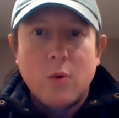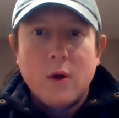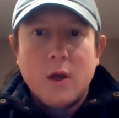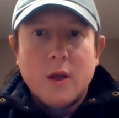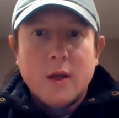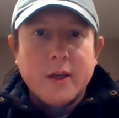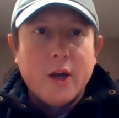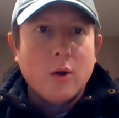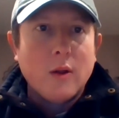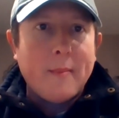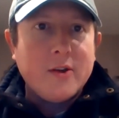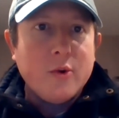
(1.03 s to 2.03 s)
Um,
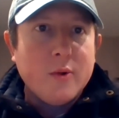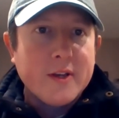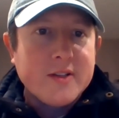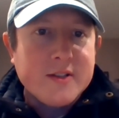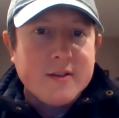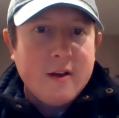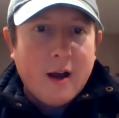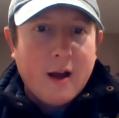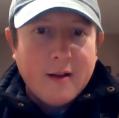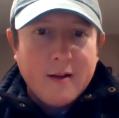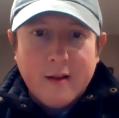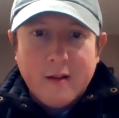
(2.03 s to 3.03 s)
so, you know, let me
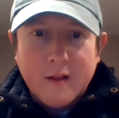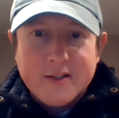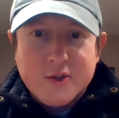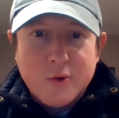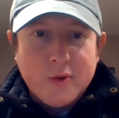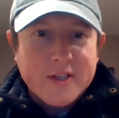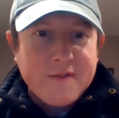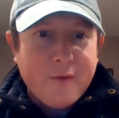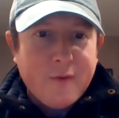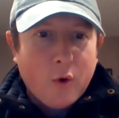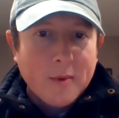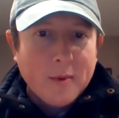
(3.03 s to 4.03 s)
do this. Uh,
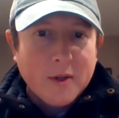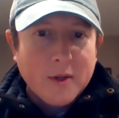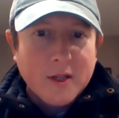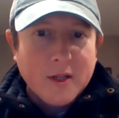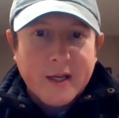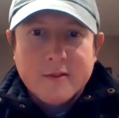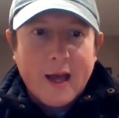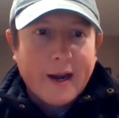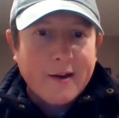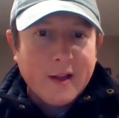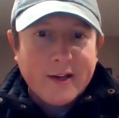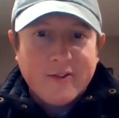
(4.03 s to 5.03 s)
let's do this
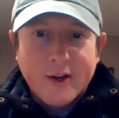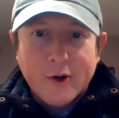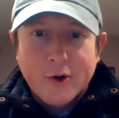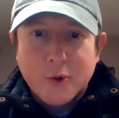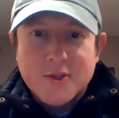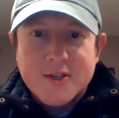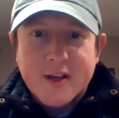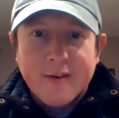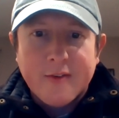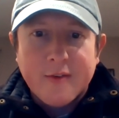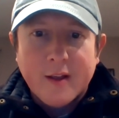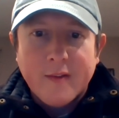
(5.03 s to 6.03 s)
formally. Todd, I'd
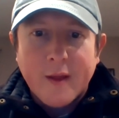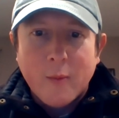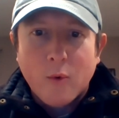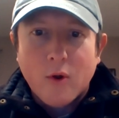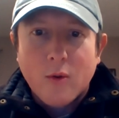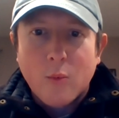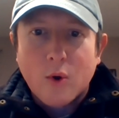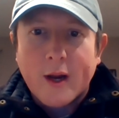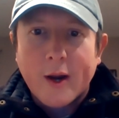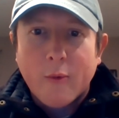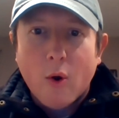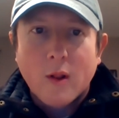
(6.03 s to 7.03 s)
like to introduce you,
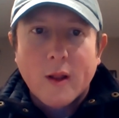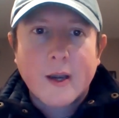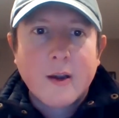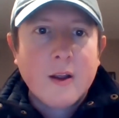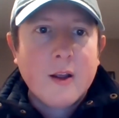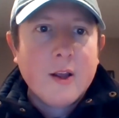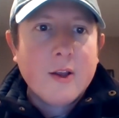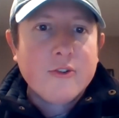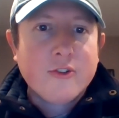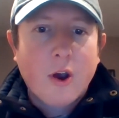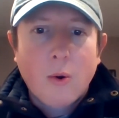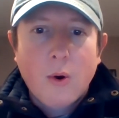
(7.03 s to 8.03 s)
and then we'll we'll get
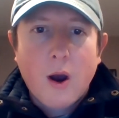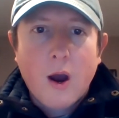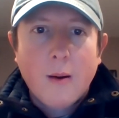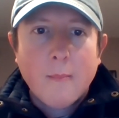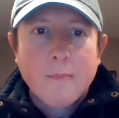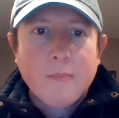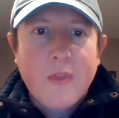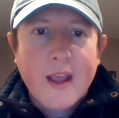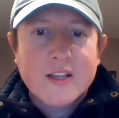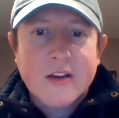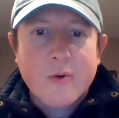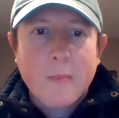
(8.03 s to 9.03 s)
rolling.
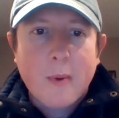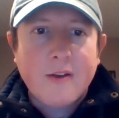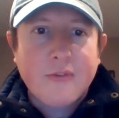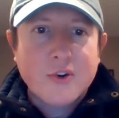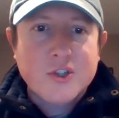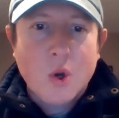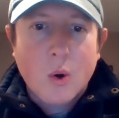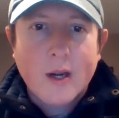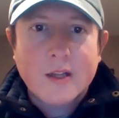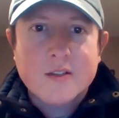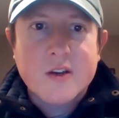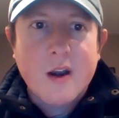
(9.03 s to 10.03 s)
So, um, thanks
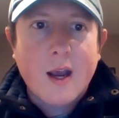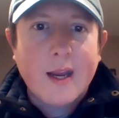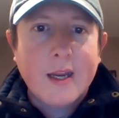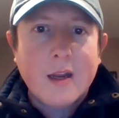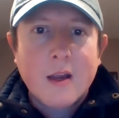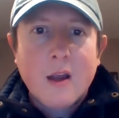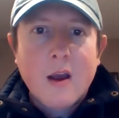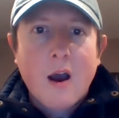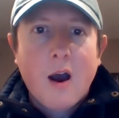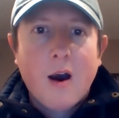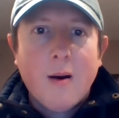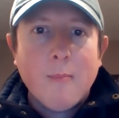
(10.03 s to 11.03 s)
everybody for joining
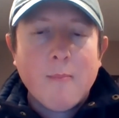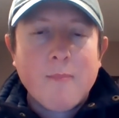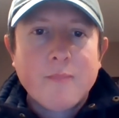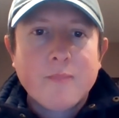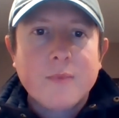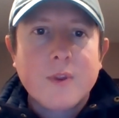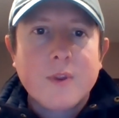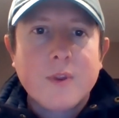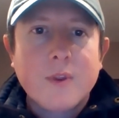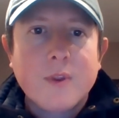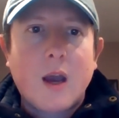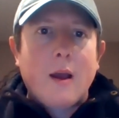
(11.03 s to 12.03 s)
tonight.
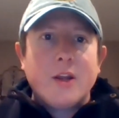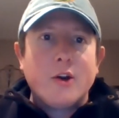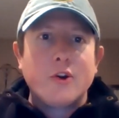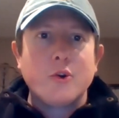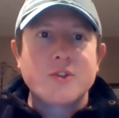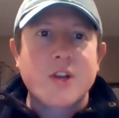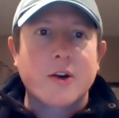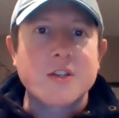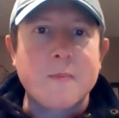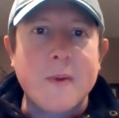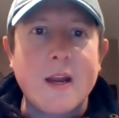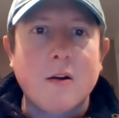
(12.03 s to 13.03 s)
Um, I'd love
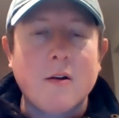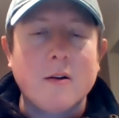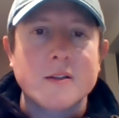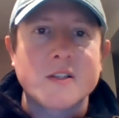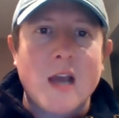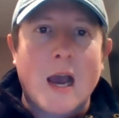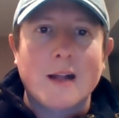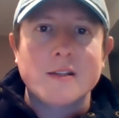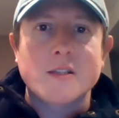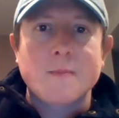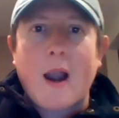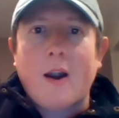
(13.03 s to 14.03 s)
to introduce our
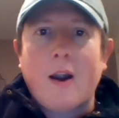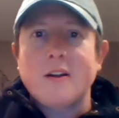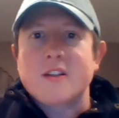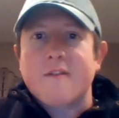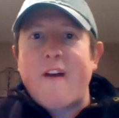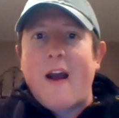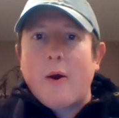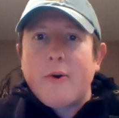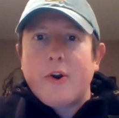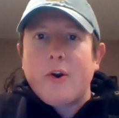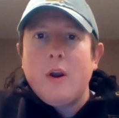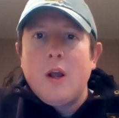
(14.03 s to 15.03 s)
speaker. It's Todd
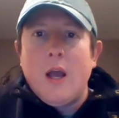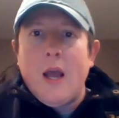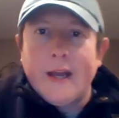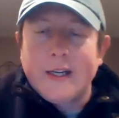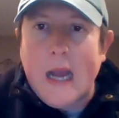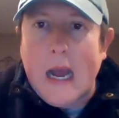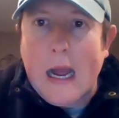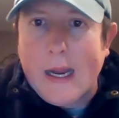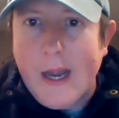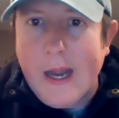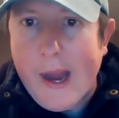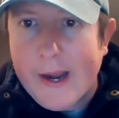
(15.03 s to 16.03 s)
Spire. He's the founder,
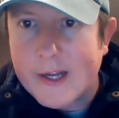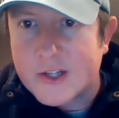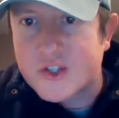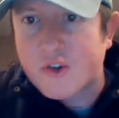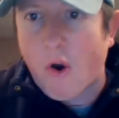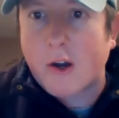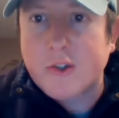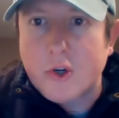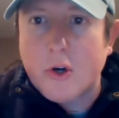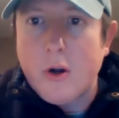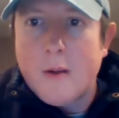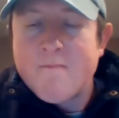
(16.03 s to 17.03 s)
head guide, and
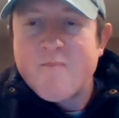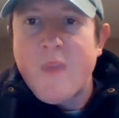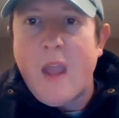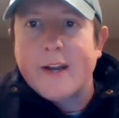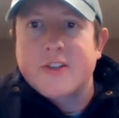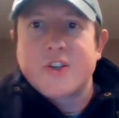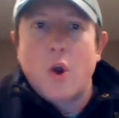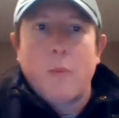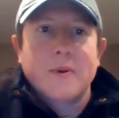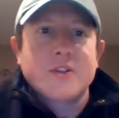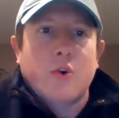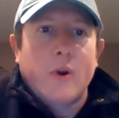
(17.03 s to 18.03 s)
instructor
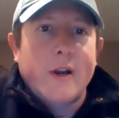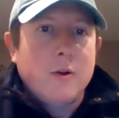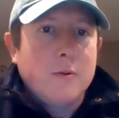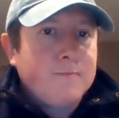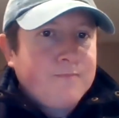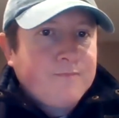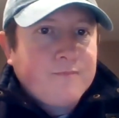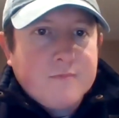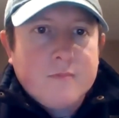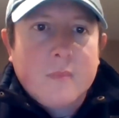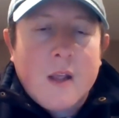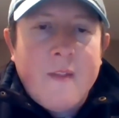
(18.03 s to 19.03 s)
at Esopus
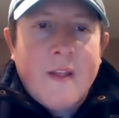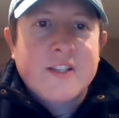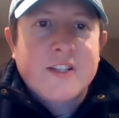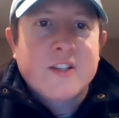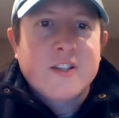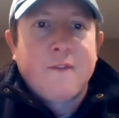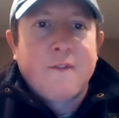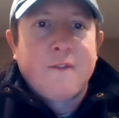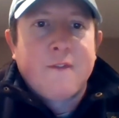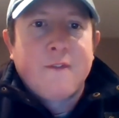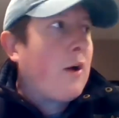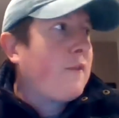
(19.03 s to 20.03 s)
Creel.
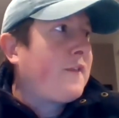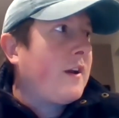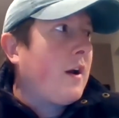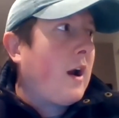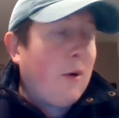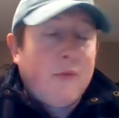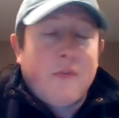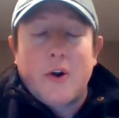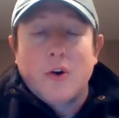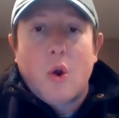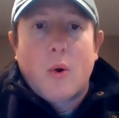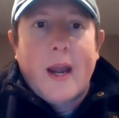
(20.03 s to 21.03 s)
That's a full service
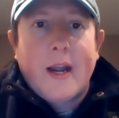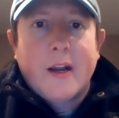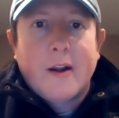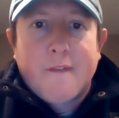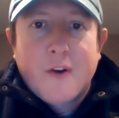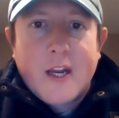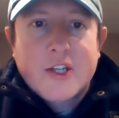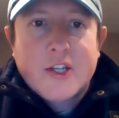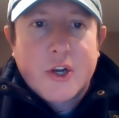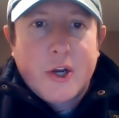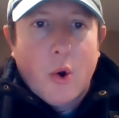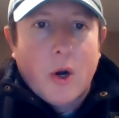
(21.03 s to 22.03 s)
outfit, outfitter
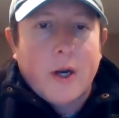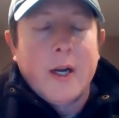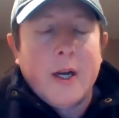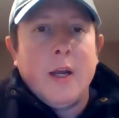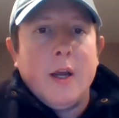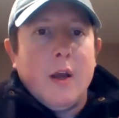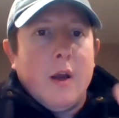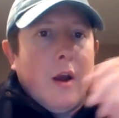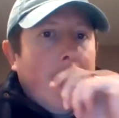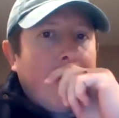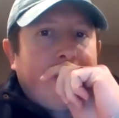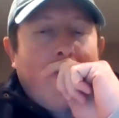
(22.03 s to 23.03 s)
located in Phoenicia, New York.